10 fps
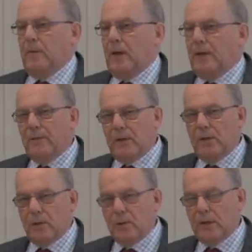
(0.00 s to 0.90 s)
that in
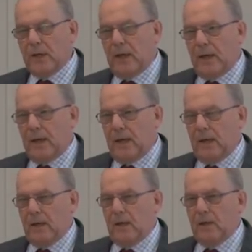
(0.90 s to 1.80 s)
the
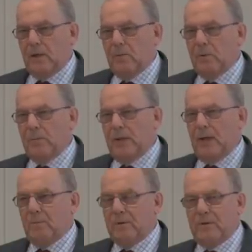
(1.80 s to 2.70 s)
UK you would
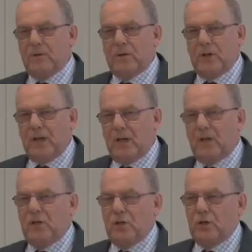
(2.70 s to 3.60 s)
be able to
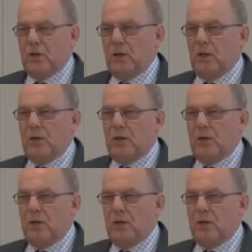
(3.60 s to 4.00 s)
change